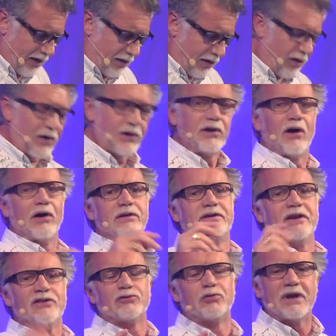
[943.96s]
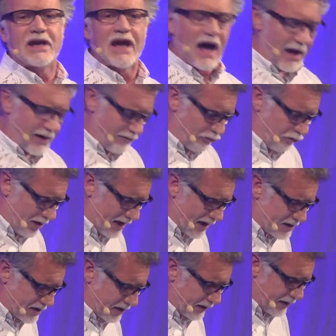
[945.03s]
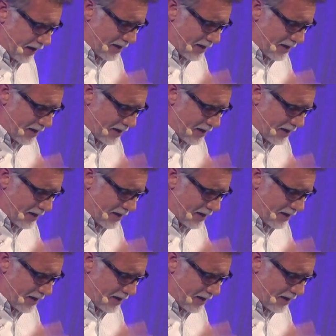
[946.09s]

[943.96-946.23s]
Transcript: or your disregard of religion that